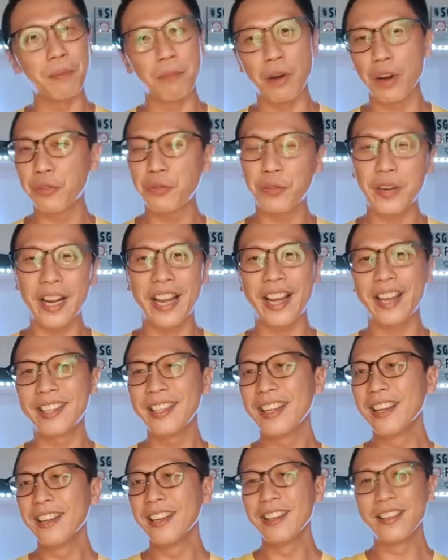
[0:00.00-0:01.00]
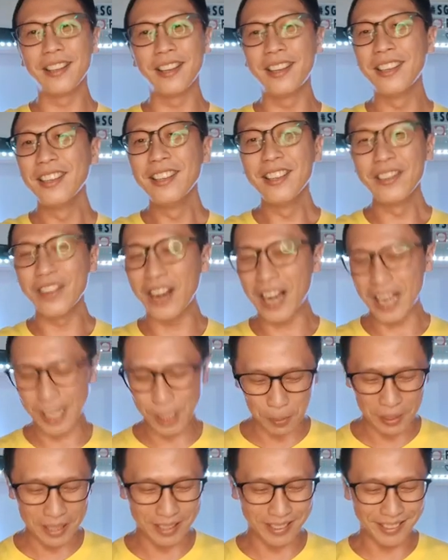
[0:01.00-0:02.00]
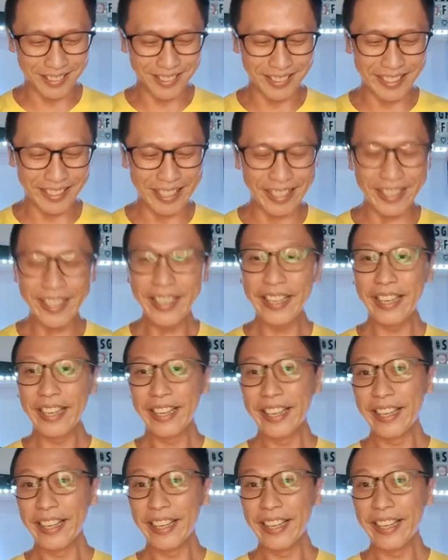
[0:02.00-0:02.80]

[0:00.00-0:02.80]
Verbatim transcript: your boyfriend, your husband, okay?